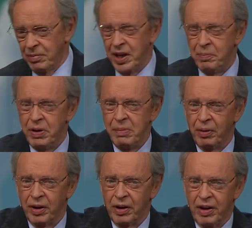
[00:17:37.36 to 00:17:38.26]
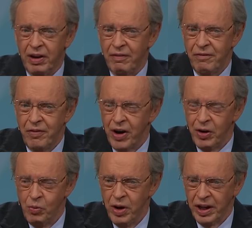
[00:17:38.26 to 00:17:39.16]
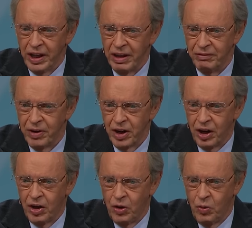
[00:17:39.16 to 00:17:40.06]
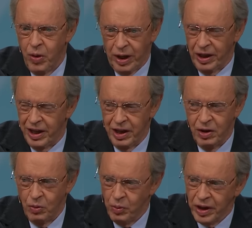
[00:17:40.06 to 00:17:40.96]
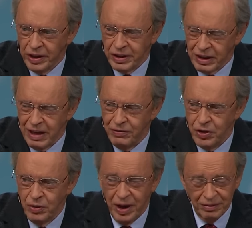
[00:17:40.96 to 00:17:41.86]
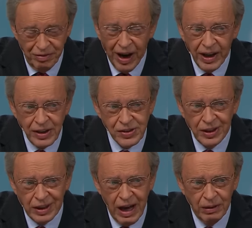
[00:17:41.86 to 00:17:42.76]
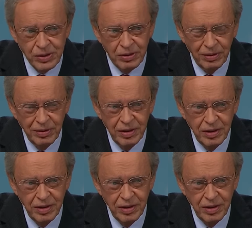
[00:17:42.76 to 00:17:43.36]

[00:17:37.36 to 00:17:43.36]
many people are very willing and very quickly willing to give you advice and counsel.